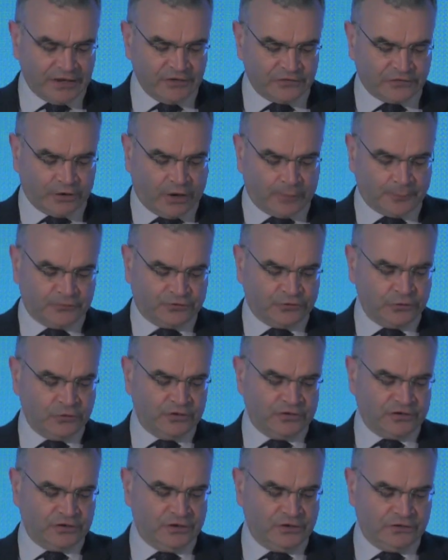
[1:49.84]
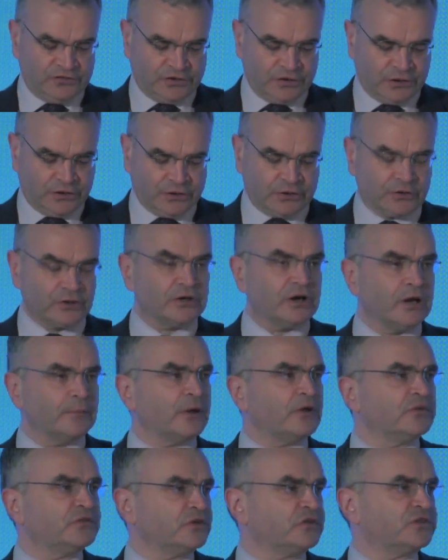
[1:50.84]
is an opportunity to hear
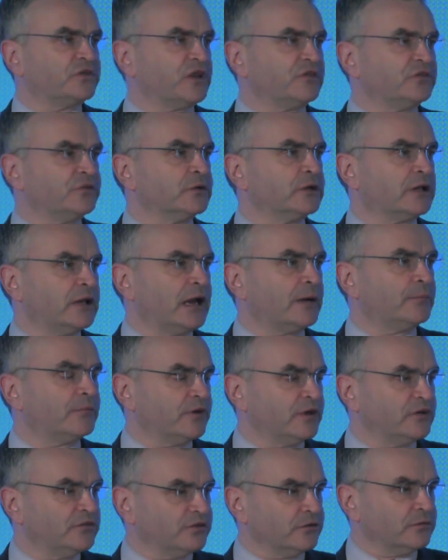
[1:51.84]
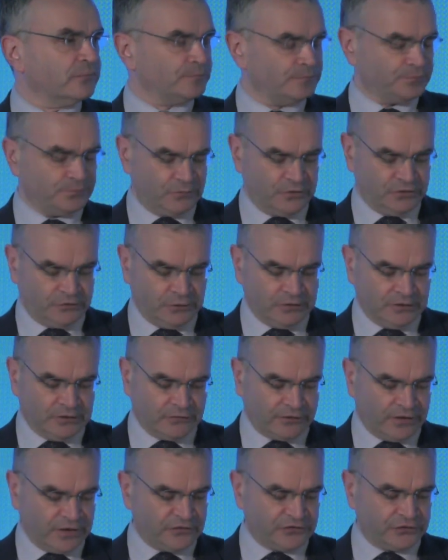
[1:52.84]
about successful collaboration between
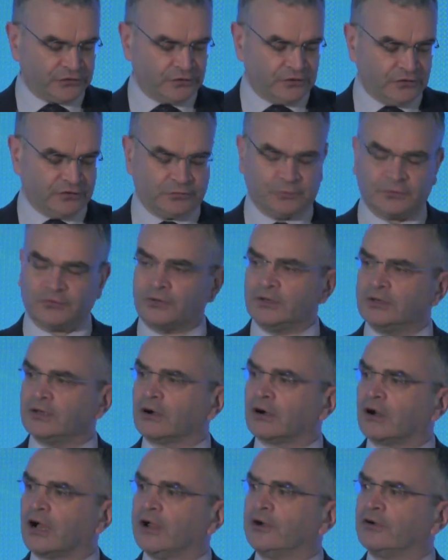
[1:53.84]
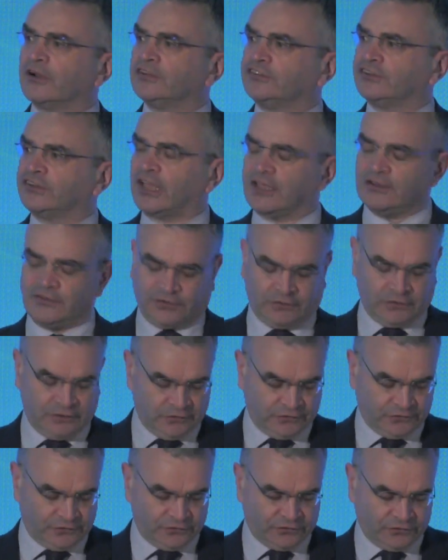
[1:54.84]
investors, between our higher education
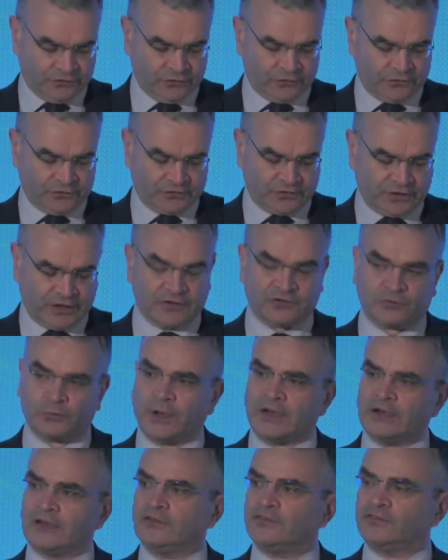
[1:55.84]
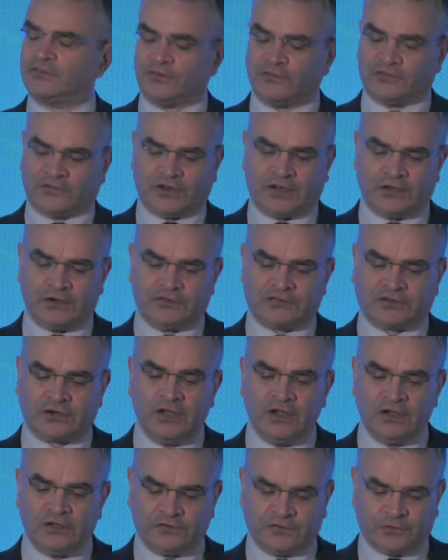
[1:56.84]
institutes, as well as the state
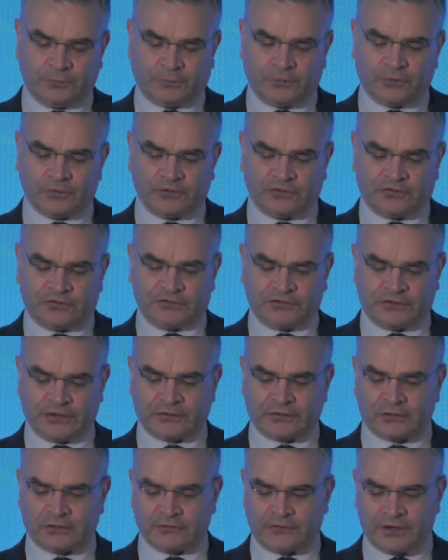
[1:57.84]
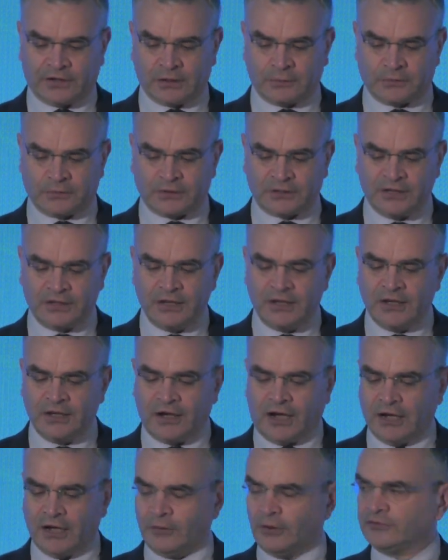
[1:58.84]
supports that are available.
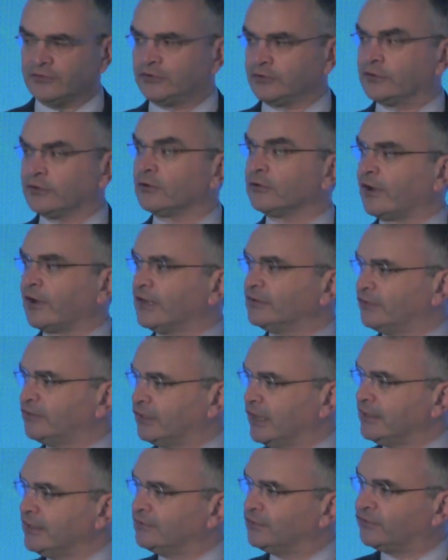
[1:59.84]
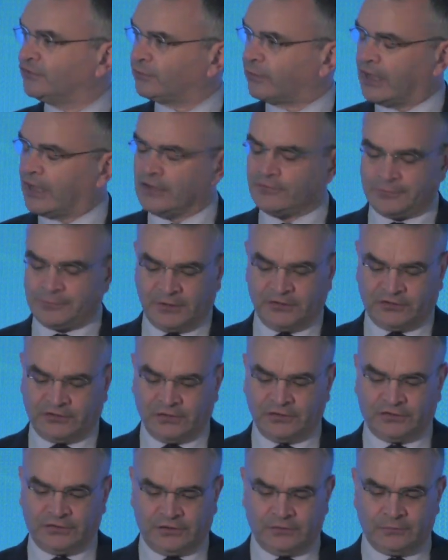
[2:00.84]
I want to congratulate the 12
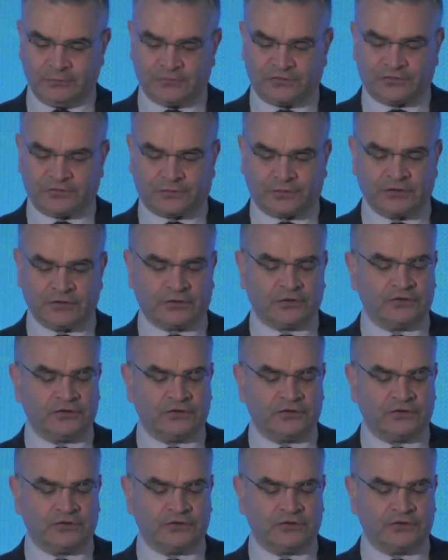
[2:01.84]
pitching teams for their